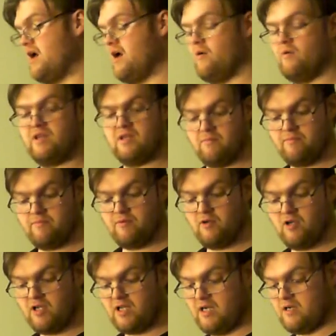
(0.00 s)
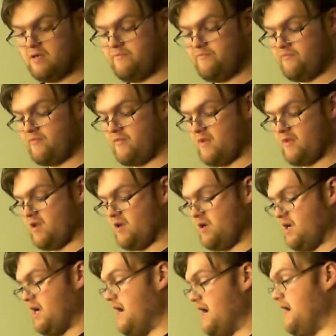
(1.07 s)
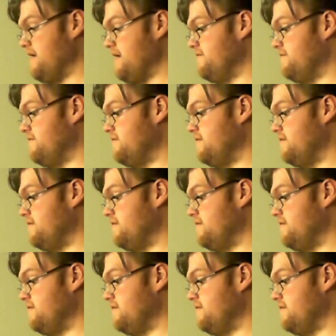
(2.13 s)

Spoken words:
With the book here, I've